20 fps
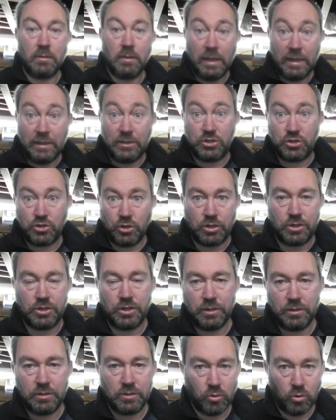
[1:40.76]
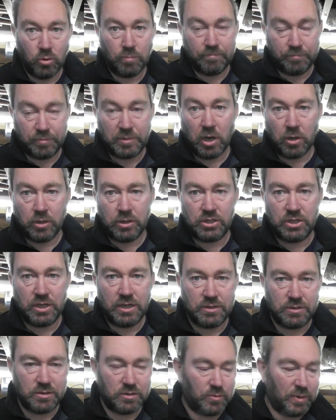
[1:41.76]
instructions, or guide
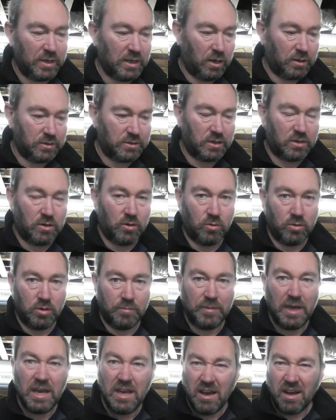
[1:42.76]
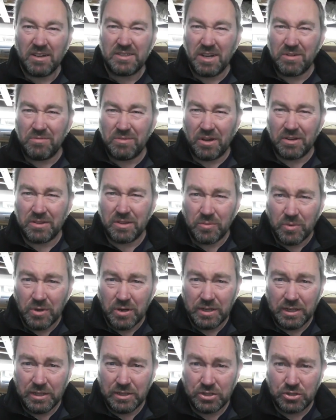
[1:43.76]
sheets as we like to call them. I don't like the word
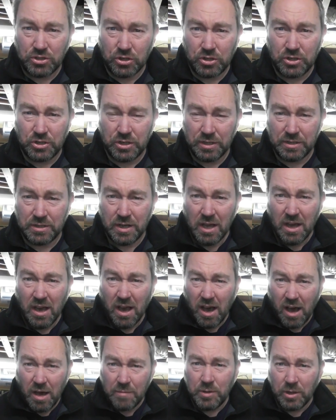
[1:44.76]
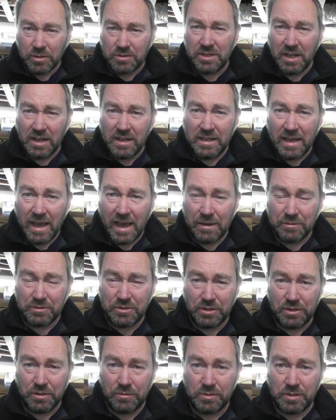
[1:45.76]
instructions. I'm not telling you how to
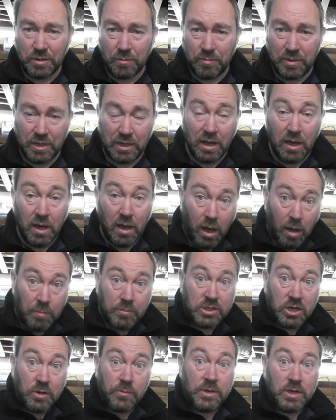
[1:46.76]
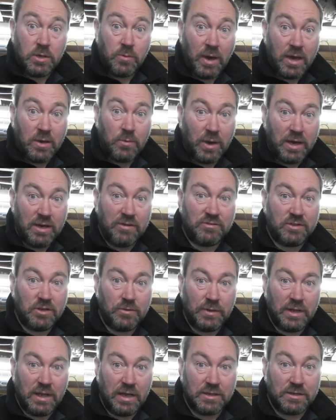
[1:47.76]
do something, I'm showing you a way of
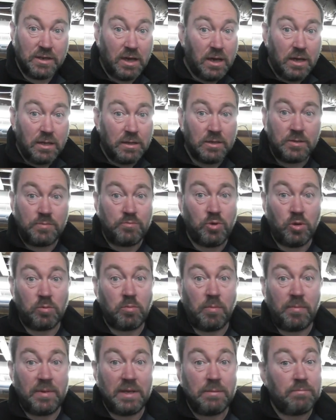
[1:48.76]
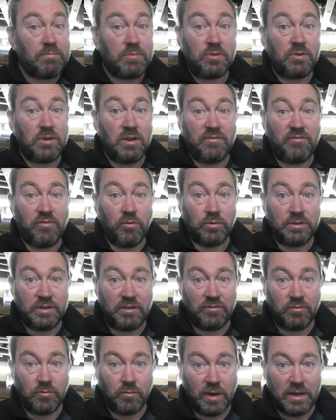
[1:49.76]
doing it. There's probably 3 or 4
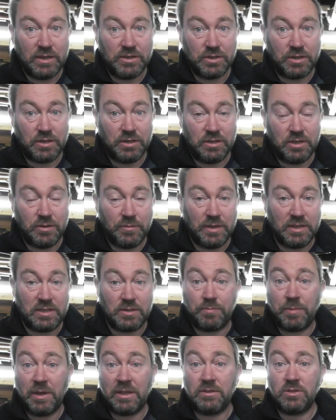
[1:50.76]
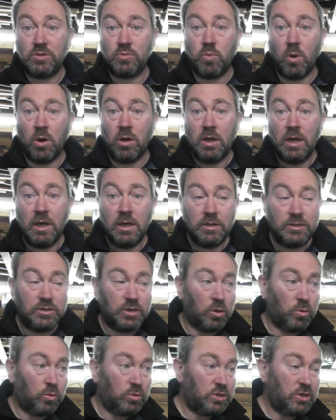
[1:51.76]
different ways you can do it. Depends what
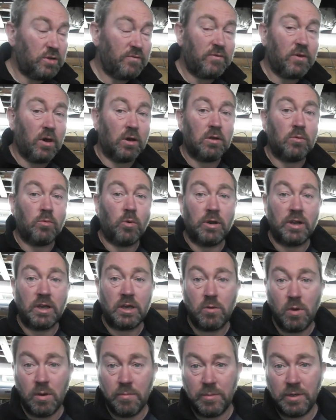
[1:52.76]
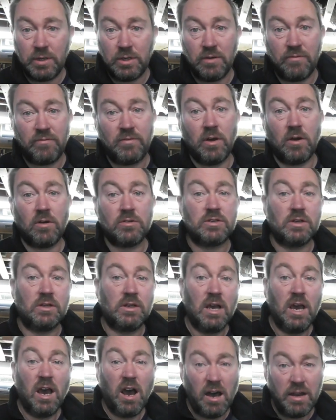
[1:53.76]
tools you've got and what equipment you've got, and
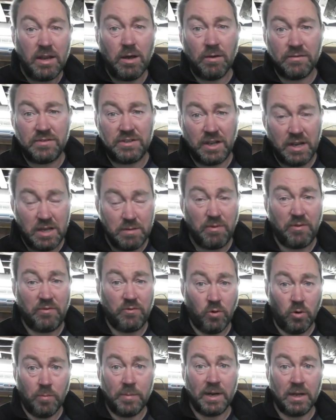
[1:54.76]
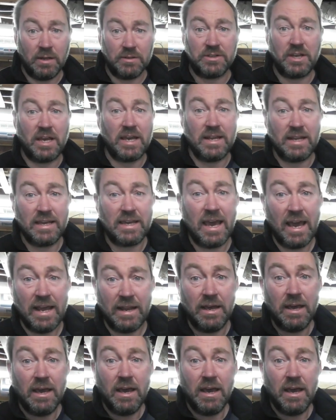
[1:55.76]
I know I've said it before but I'll say it again.